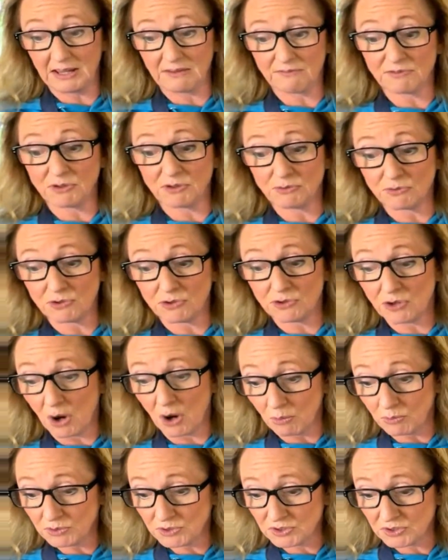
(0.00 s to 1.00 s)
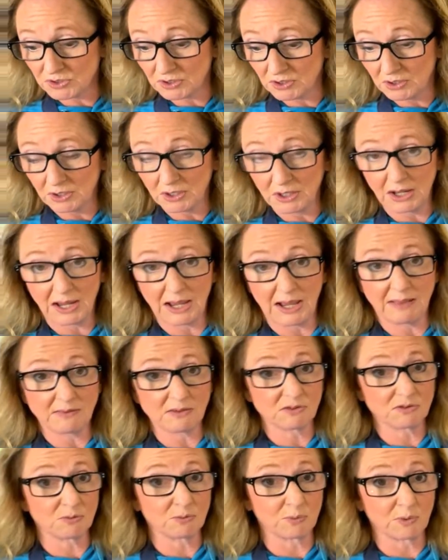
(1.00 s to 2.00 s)
If you don't,
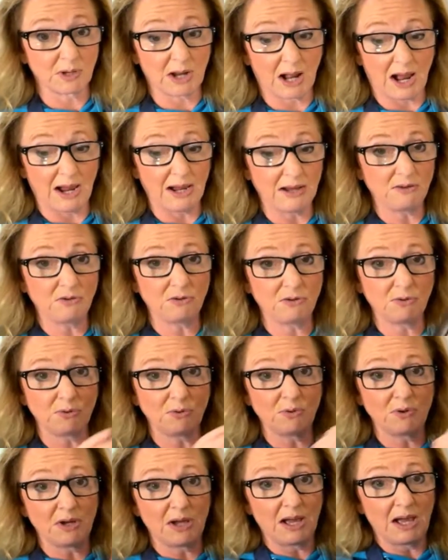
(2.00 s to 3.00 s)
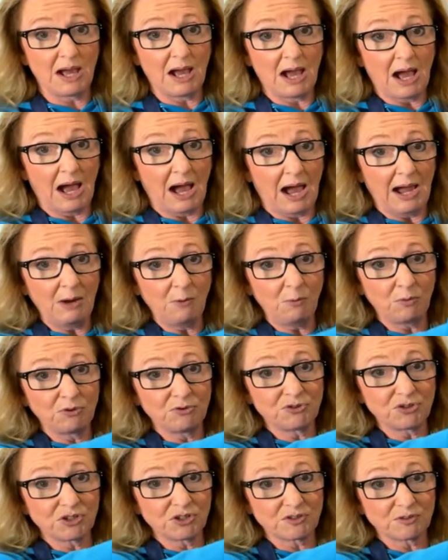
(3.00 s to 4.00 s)
and this is what I do, I
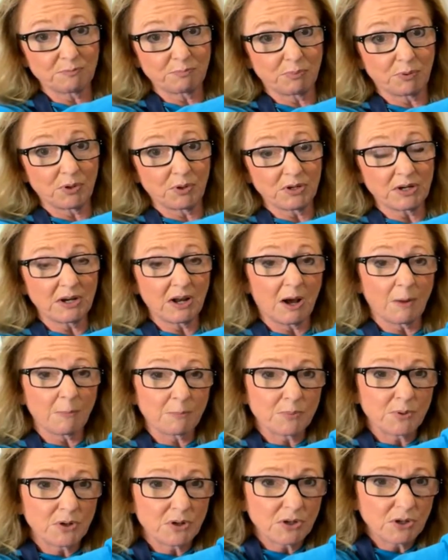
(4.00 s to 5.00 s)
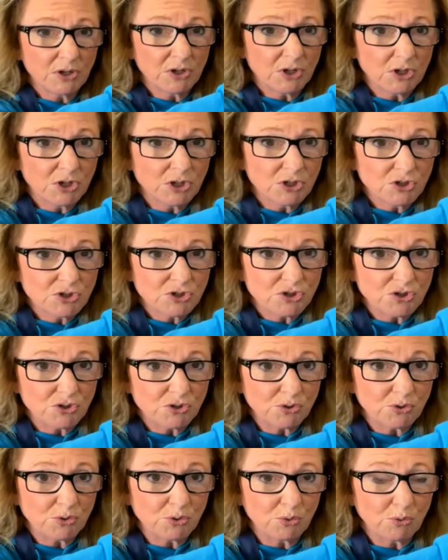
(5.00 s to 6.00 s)
will just put it up
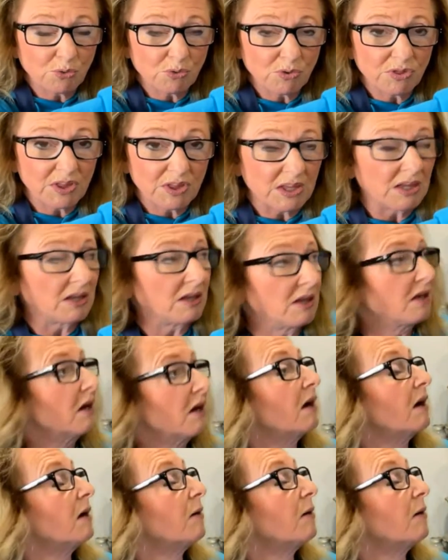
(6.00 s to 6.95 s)
to the